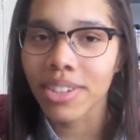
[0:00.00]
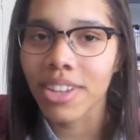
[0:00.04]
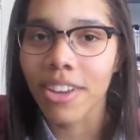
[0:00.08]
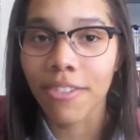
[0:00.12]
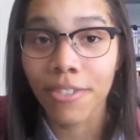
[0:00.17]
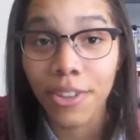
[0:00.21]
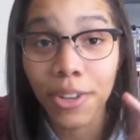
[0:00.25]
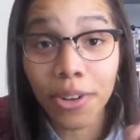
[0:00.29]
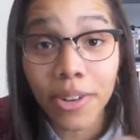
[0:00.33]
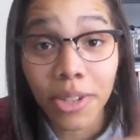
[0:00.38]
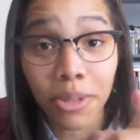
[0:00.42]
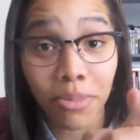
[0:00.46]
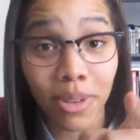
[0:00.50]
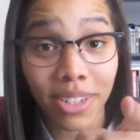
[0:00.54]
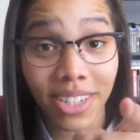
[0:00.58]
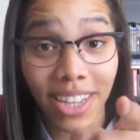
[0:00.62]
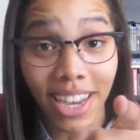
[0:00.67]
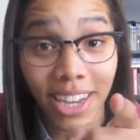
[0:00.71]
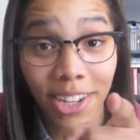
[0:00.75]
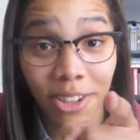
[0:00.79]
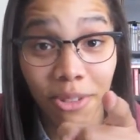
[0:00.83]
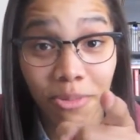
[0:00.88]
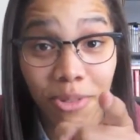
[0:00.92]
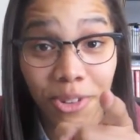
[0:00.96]
If you're a
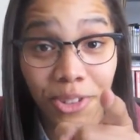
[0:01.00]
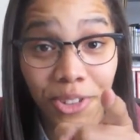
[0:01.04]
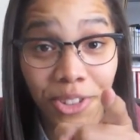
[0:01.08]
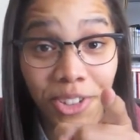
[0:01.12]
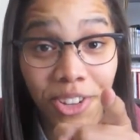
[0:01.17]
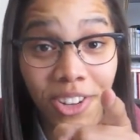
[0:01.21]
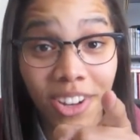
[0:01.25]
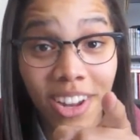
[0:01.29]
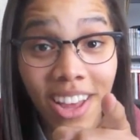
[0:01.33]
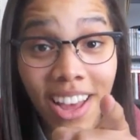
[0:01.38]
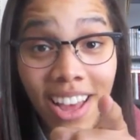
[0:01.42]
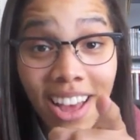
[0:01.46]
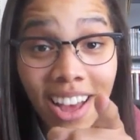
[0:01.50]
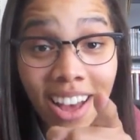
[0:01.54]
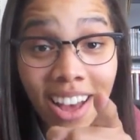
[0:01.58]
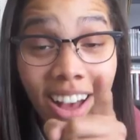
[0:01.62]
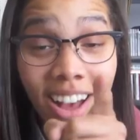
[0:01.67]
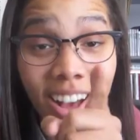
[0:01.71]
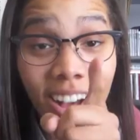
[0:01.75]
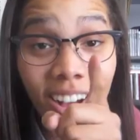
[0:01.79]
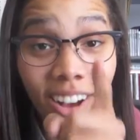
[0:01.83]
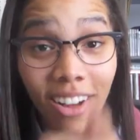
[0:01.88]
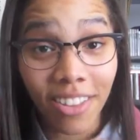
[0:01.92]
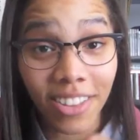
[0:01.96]
spectacular person
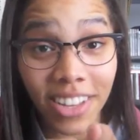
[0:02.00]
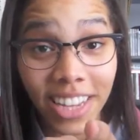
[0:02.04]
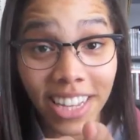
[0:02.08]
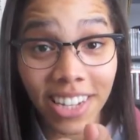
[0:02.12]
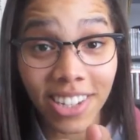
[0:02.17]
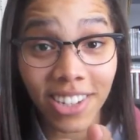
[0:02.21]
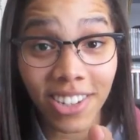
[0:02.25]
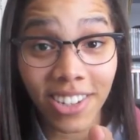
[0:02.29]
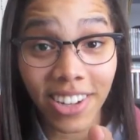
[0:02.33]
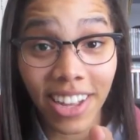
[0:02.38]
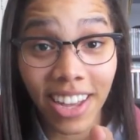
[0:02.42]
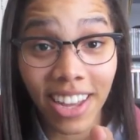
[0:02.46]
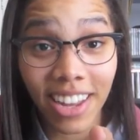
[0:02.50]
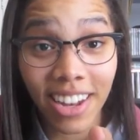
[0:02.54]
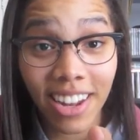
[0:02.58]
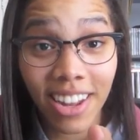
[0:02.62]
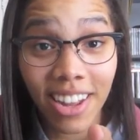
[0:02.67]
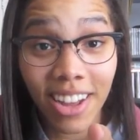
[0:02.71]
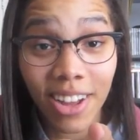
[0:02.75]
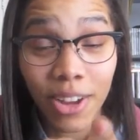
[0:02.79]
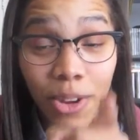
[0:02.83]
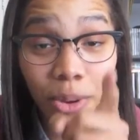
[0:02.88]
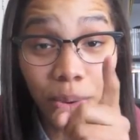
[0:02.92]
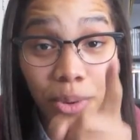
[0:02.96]
on the internet
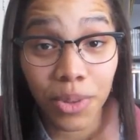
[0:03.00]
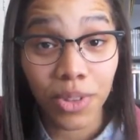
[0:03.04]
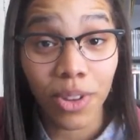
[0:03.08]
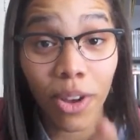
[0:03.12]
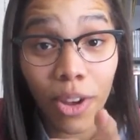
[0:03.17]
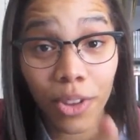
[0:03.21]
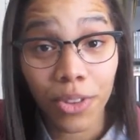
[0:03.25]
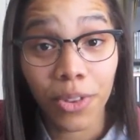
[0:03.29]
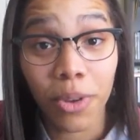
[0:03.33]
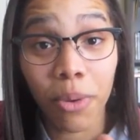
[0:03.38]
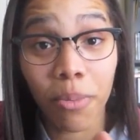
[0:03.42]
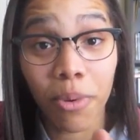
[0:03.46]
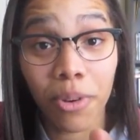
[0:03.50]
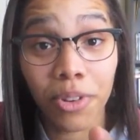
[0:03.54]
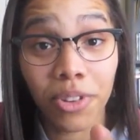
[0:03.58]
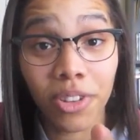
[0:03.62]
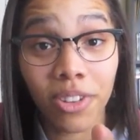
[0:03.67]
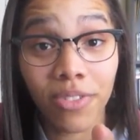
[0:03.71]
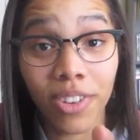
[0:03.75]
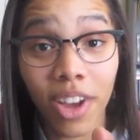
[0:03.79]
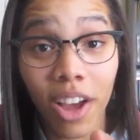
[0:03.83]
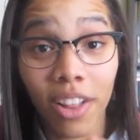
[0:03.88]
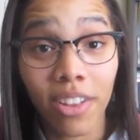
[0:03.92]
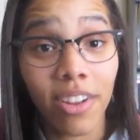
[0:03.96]
who is also a person
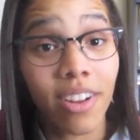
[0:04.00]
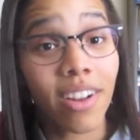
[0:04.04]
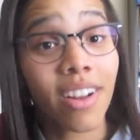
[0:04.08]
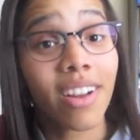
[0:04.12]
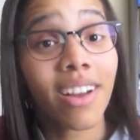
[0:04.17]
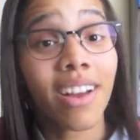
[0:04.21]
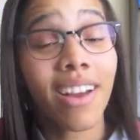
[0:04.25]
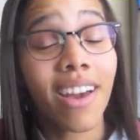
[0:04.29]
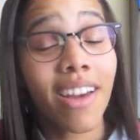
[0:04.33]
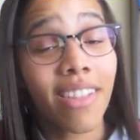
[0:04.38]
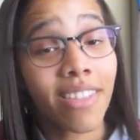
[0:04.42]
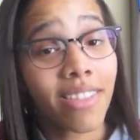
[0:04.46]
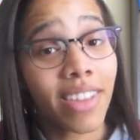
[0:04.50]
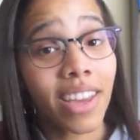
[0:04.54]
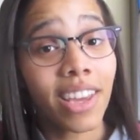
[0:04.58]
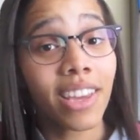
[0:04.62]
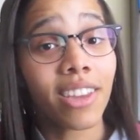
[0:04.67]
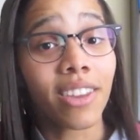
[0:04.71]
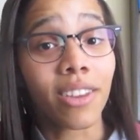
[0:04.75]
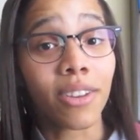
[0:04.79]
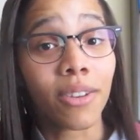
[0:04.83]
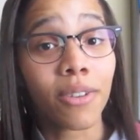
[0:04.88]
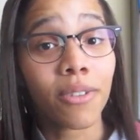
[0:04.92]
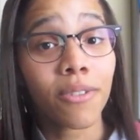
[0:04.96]
of color,
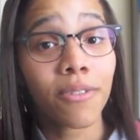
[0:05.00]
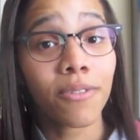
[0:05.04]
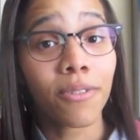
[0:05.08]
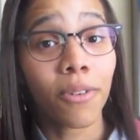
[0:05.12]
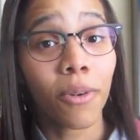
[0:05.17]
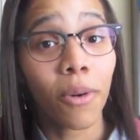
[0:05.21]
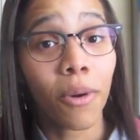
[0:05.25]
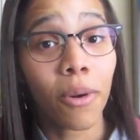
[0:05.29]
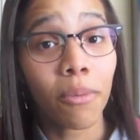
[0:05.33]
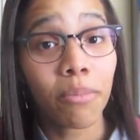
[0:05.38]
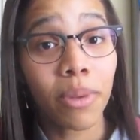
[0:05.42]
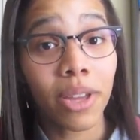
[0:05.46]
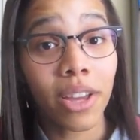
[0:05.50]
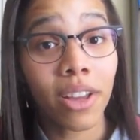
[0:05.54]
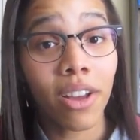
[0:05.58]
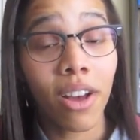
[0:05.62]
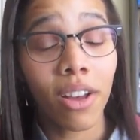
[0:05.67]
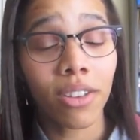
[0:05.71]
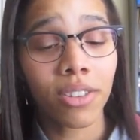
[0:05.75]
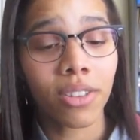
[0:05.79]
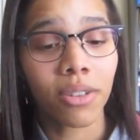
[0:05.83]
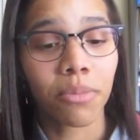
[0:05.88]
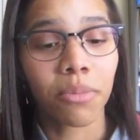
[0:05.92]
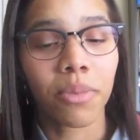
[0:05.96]
thank you for being
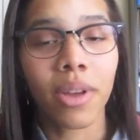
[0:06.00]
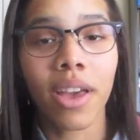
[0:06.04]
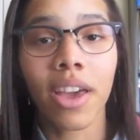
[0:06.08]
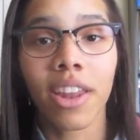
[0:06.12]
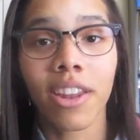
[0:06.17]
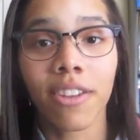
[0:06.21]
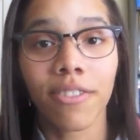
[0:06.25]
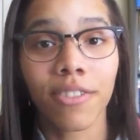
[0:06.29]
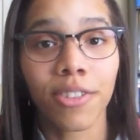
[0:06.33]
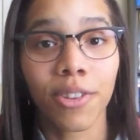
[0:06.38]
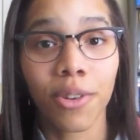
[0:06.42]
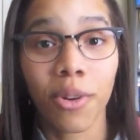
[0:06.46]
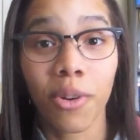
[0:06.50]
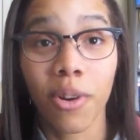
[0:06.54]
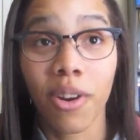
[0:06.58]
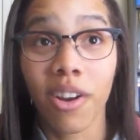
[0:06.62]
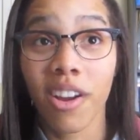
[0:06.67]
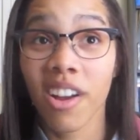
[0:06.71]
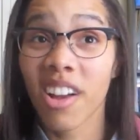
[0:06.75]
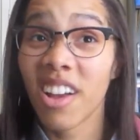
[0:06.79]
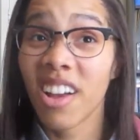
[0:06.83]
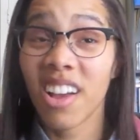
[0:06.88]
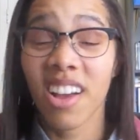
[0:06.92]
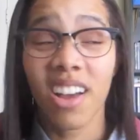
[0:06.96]
awesome. And if you're
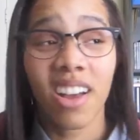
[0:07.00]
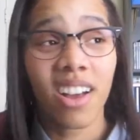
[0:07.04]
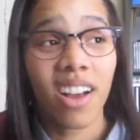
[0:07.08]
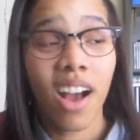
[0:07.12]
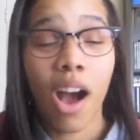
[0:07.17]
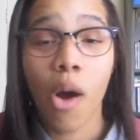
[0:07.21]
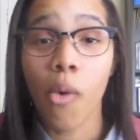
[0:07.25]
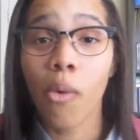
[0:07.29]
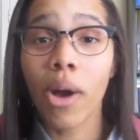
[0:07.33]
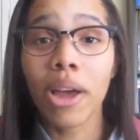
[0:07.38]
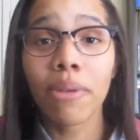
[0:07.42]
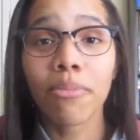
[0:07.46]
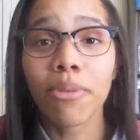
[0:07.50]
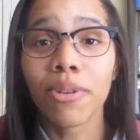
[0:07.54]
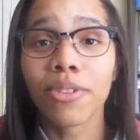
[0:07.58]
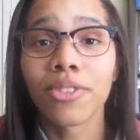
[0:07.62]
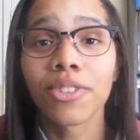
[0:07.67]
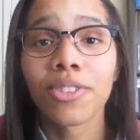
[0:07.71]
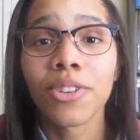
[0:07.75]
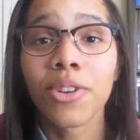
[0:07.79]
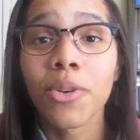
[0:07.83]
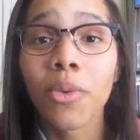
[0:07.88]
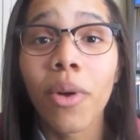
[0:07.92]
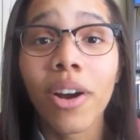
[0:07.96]
a white
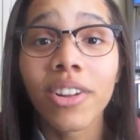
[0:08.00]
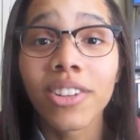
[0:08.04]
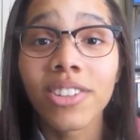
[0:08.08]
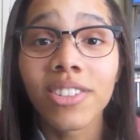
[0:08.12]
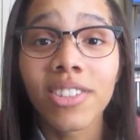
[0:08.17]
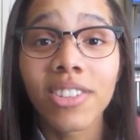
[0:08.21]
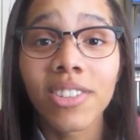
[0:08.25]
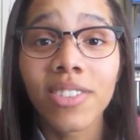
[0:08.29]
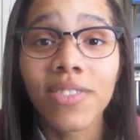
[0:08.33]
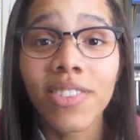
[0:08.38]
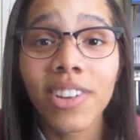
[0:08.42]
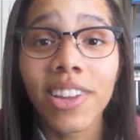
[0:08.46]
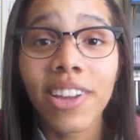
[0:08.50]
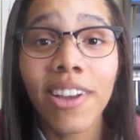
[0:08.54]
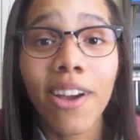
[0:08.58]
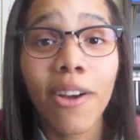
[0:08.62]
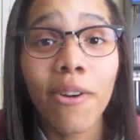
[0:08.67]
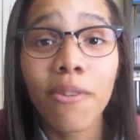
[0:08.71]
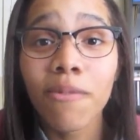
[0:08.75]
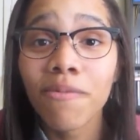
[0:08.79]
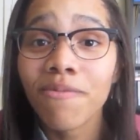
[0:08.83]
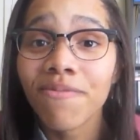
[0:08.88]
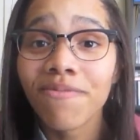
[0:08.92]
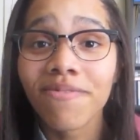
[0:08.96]
person who watched this video,